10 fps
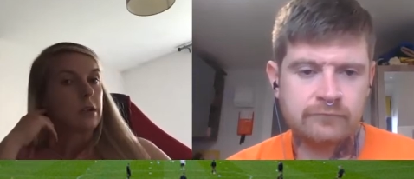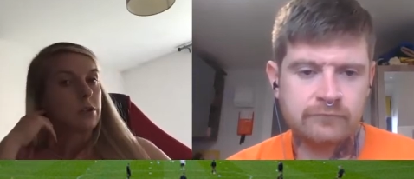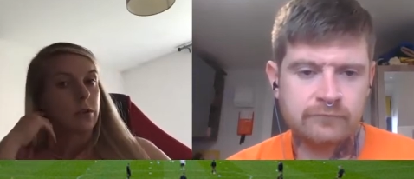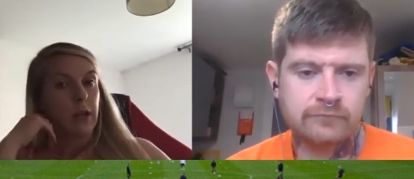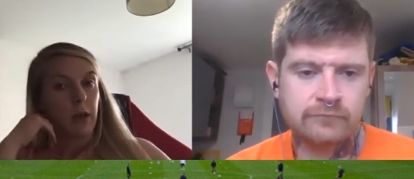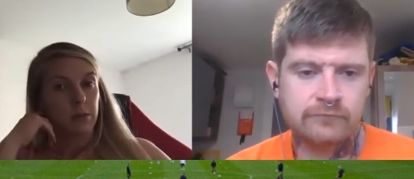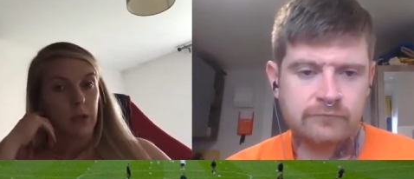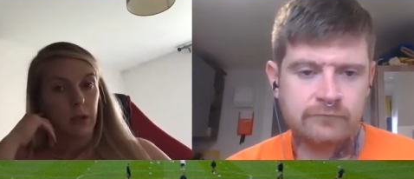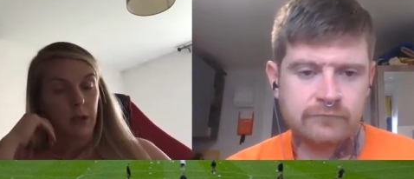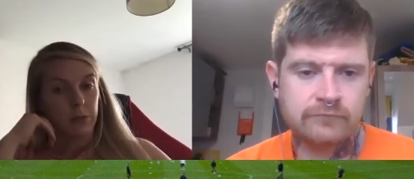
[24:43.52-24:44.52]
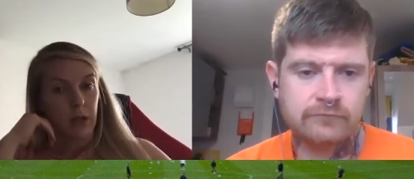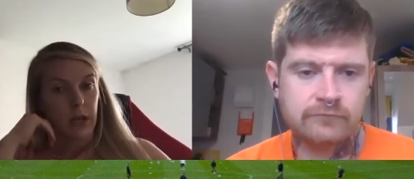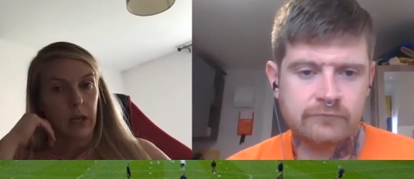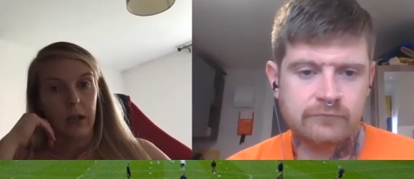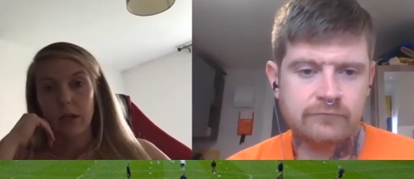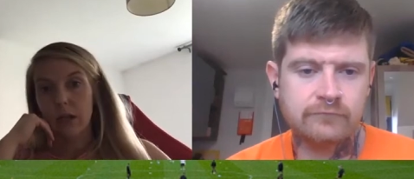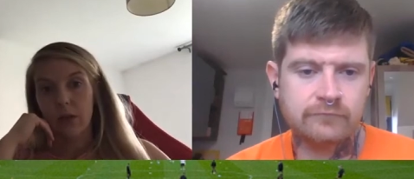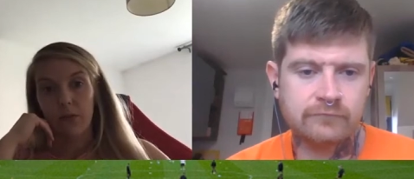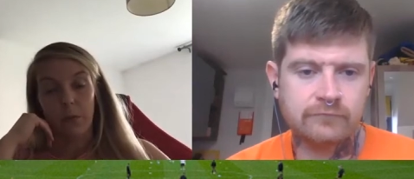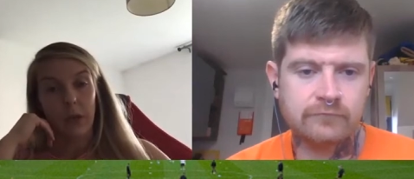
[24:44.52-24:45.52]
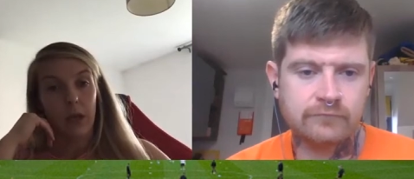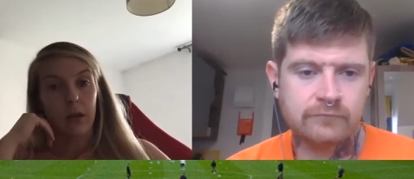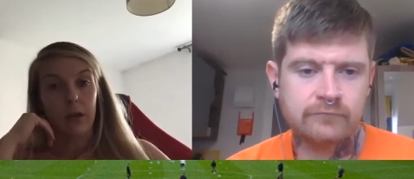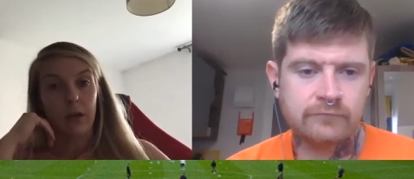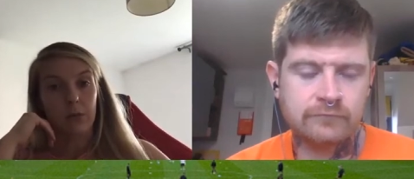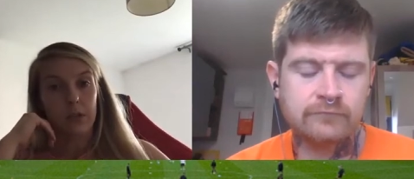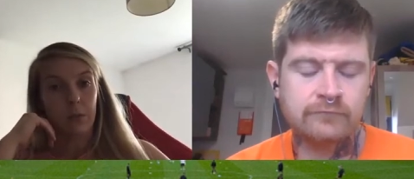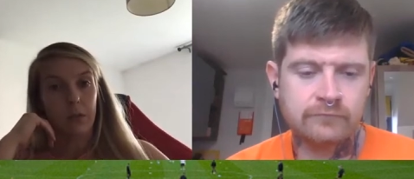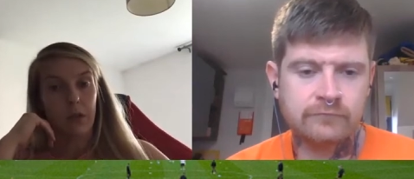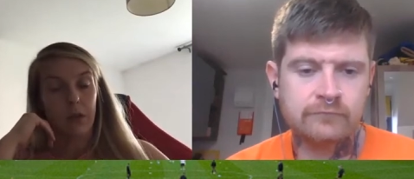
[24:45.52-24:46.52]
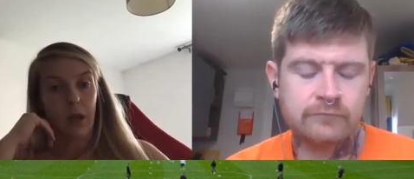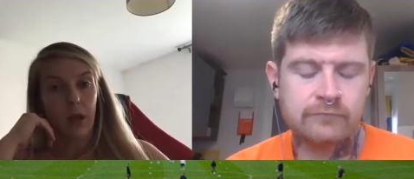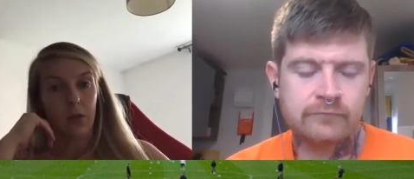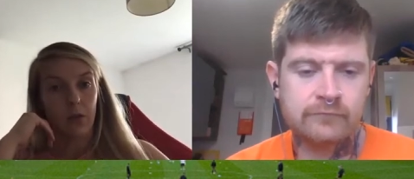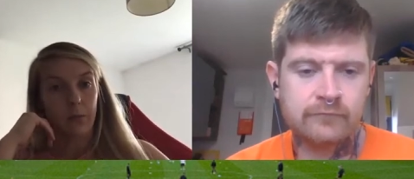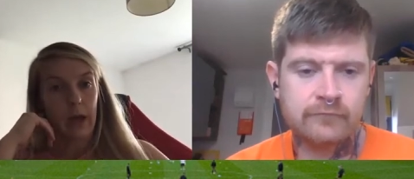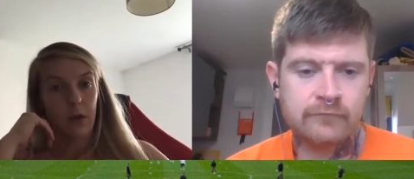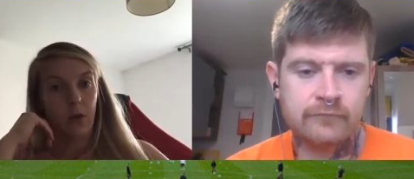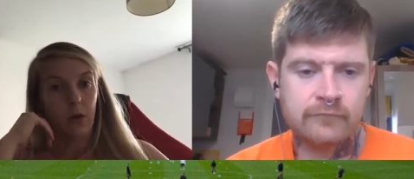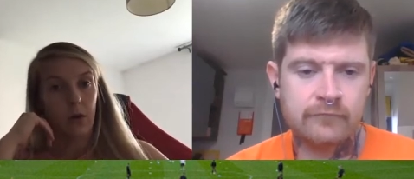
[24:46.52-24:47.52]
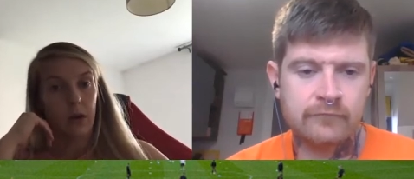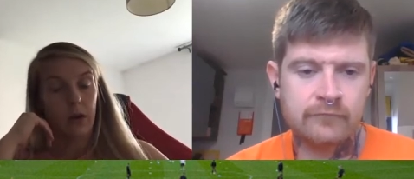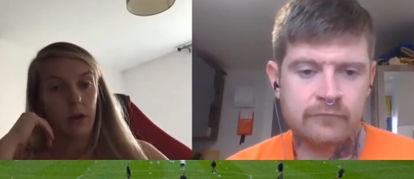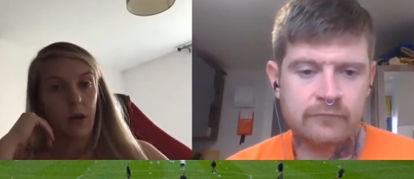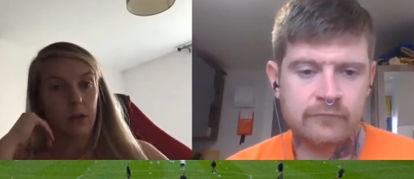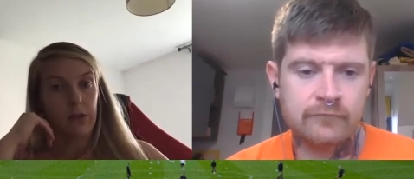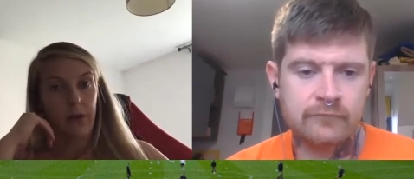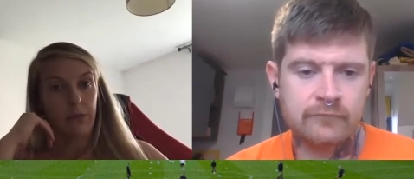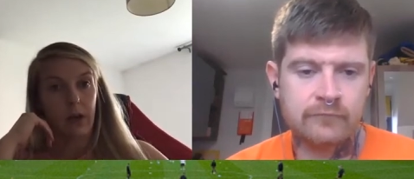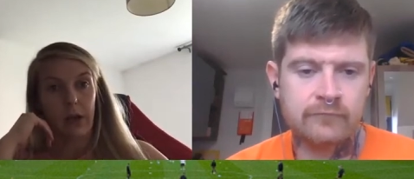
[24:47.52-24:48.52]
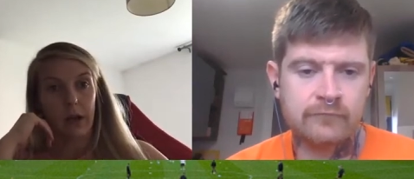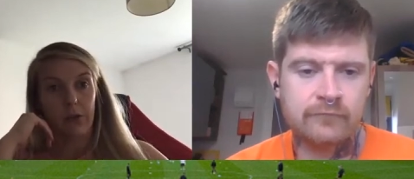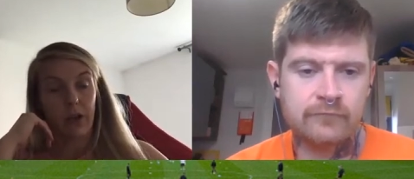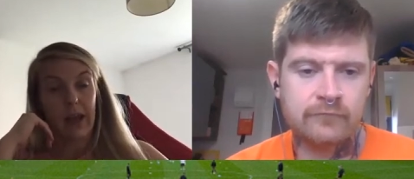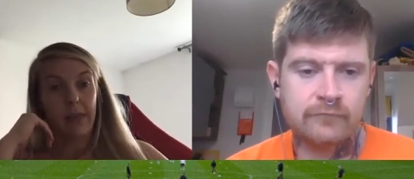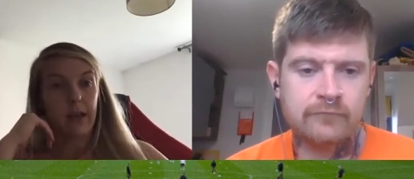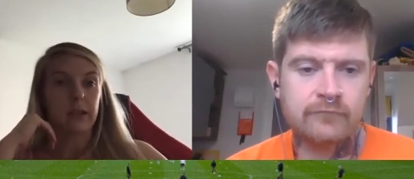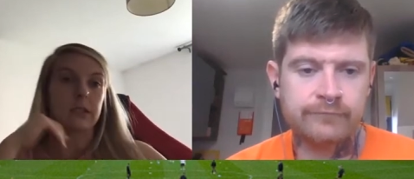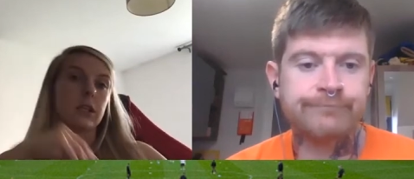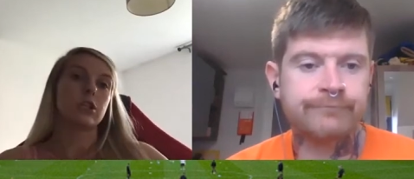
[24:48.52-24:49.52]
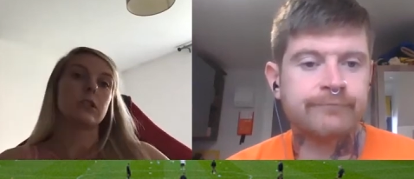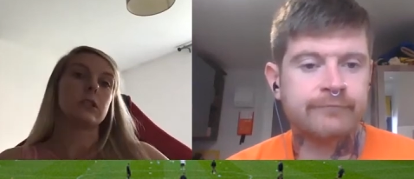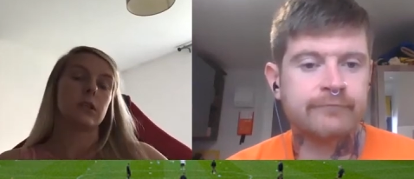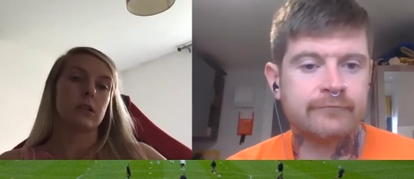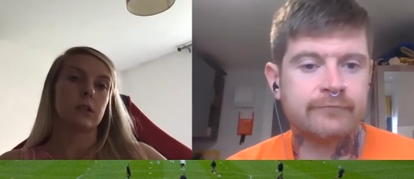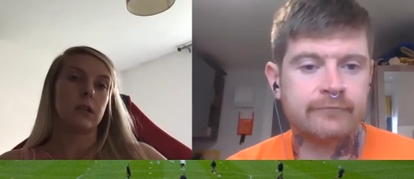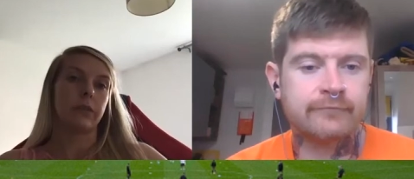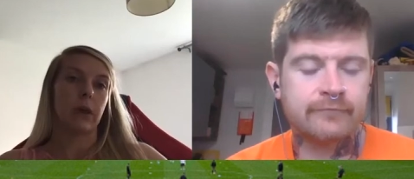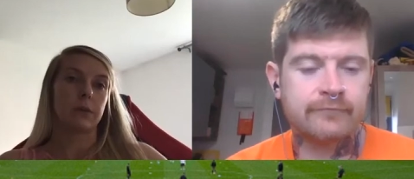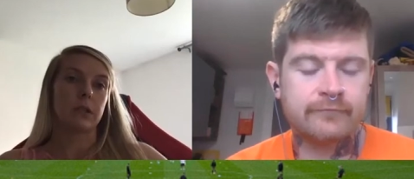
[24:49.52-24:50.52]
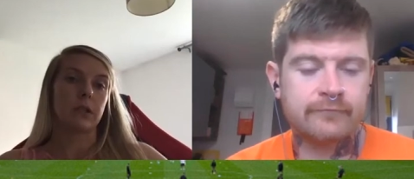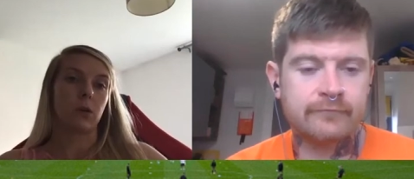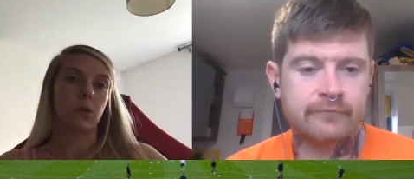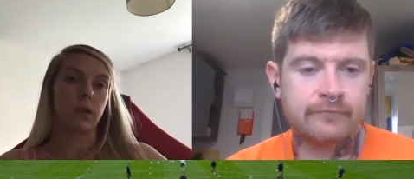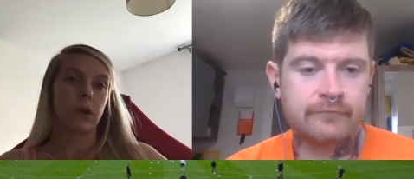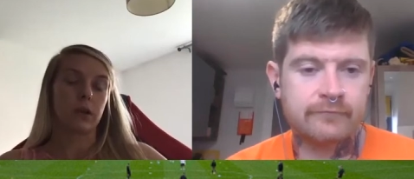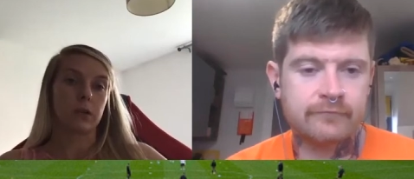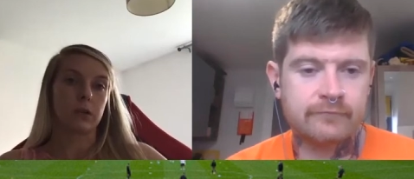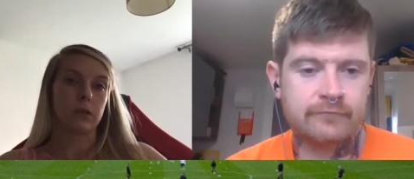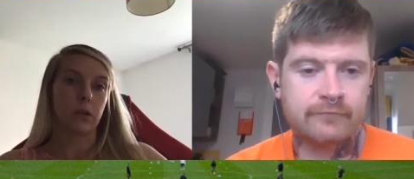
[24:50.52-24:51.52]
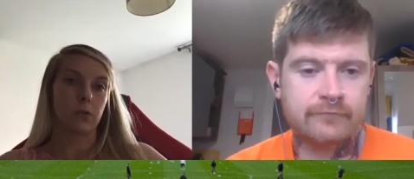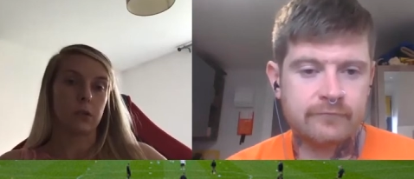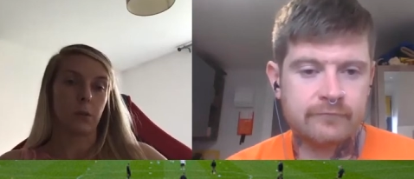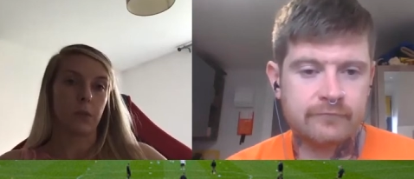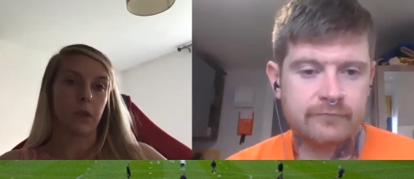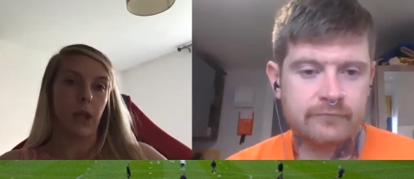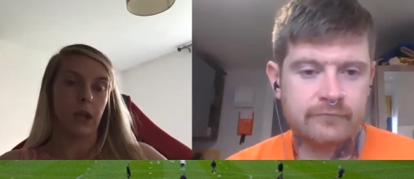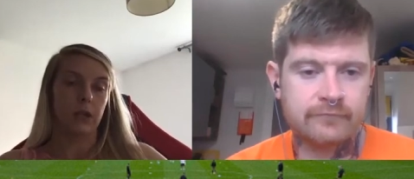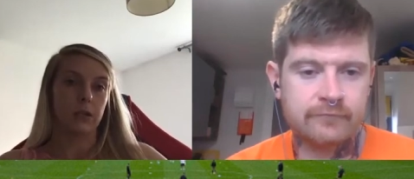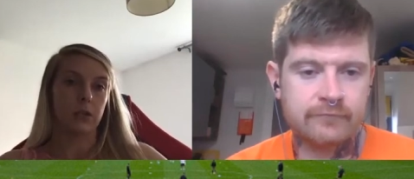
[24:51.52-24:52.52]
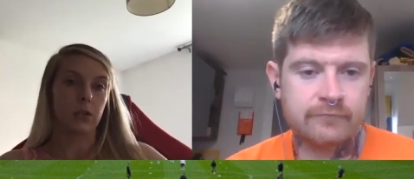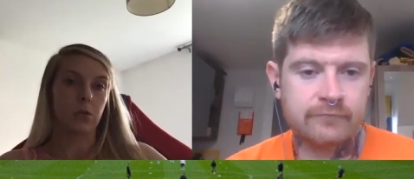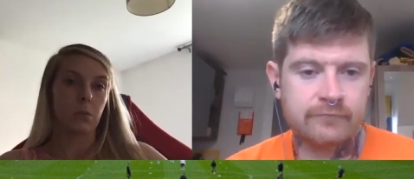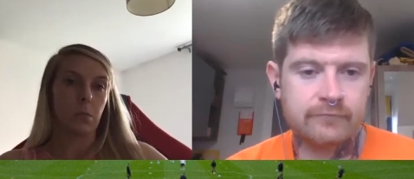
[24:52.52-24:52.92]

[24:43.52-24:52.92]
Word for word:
Speaker 1: so yeah, it was a it was a great learning curve for me, and it was something that I'll look back on, and I'll never ever regret that decision to to leave Aberdeen and go there because it was something that I needed to do.